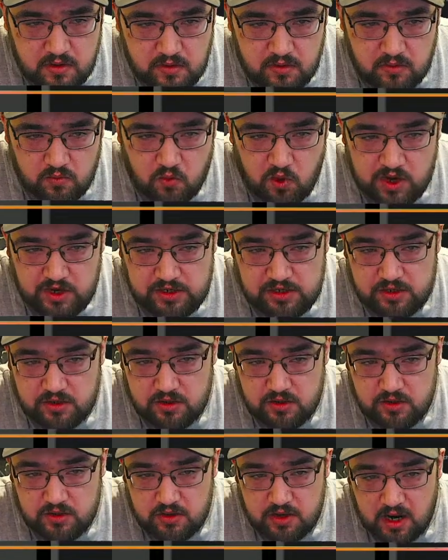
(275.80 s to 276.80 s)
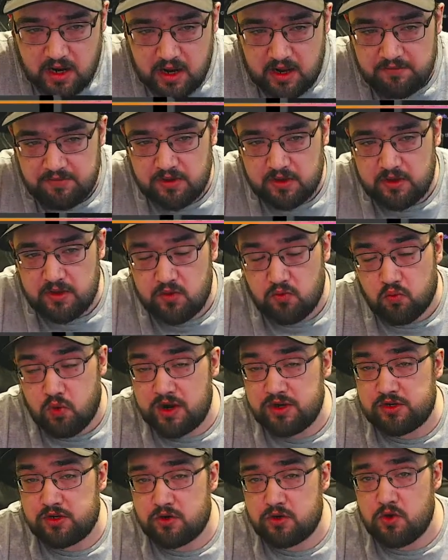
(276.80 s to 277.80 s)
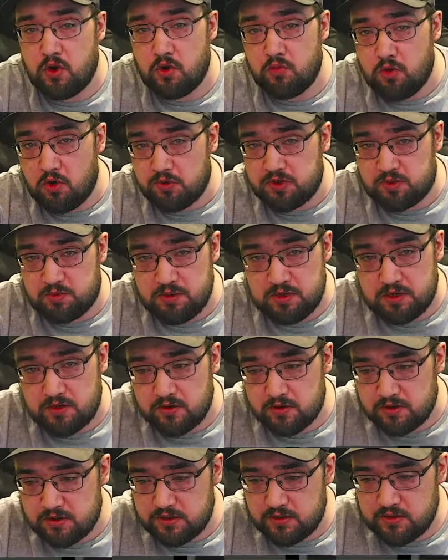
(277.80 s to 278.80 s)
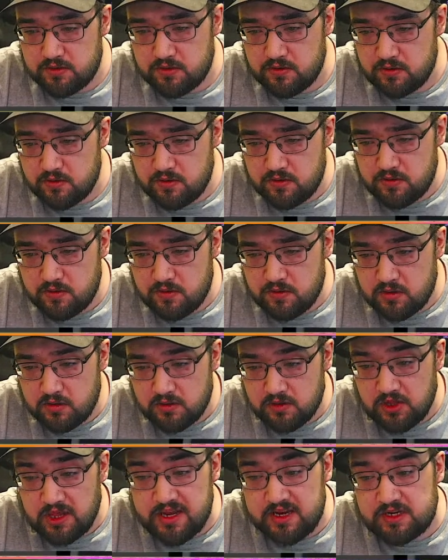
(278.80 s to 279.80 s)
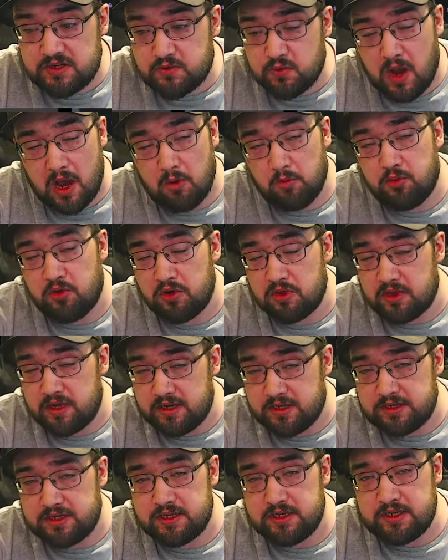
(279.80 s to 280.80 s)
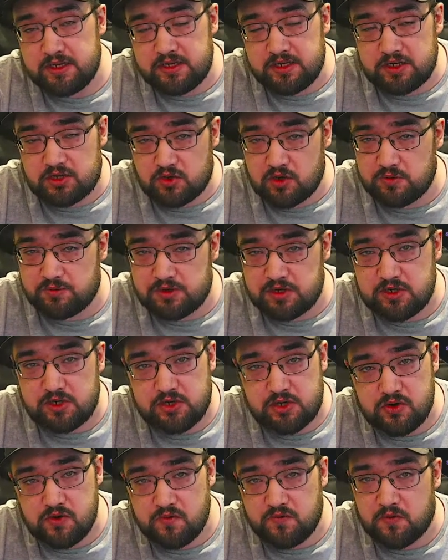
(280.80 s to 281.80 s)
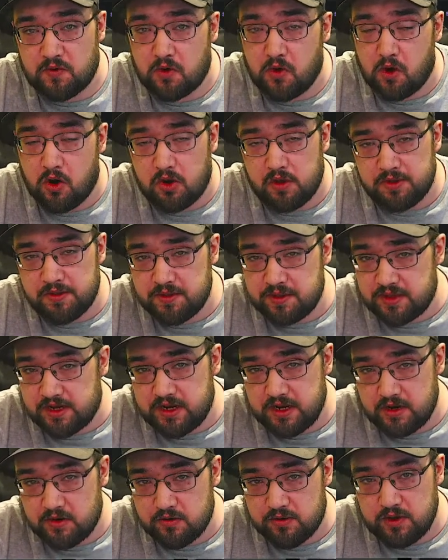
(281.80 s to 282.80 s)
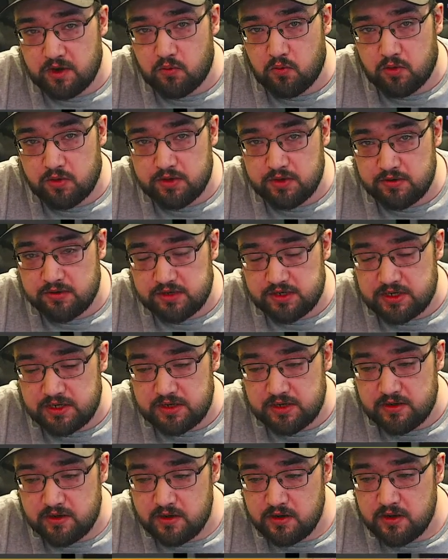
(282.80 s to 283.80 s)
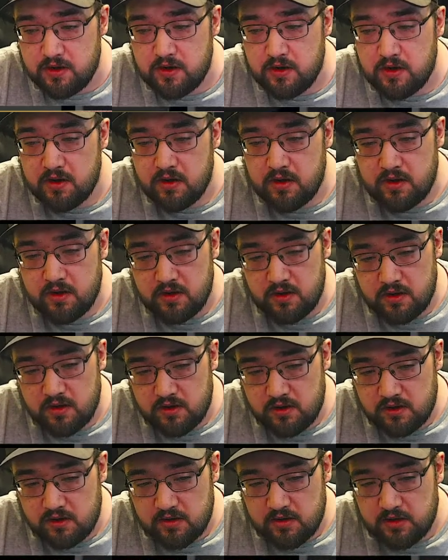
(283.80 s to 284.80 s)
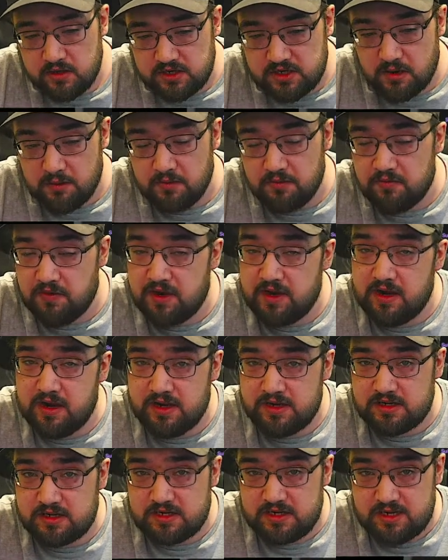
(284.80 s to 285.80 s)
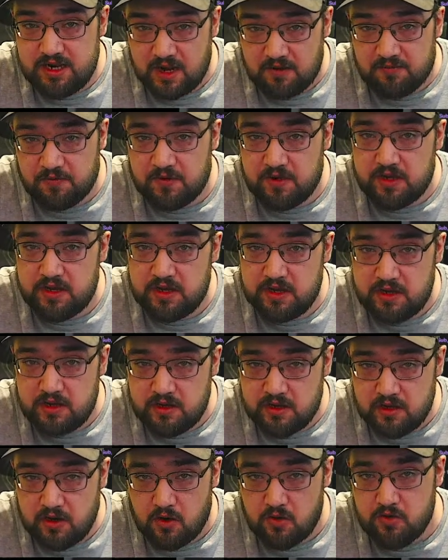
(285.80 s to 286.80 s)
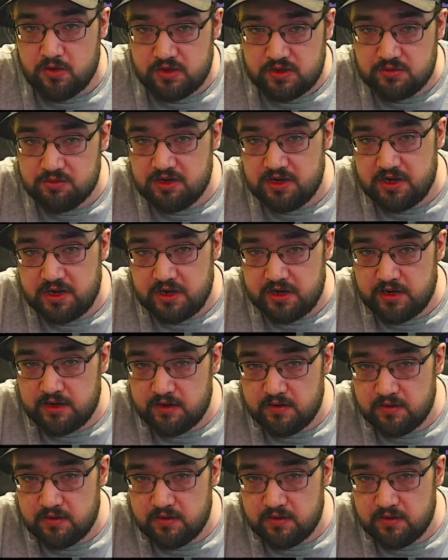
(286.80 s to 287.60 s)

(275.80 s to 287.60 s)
Razer. I have the Razer Nommo speakers. Links, I'll put links in the description too for all of the gear that we're using. Some of it is definitely going to be needed.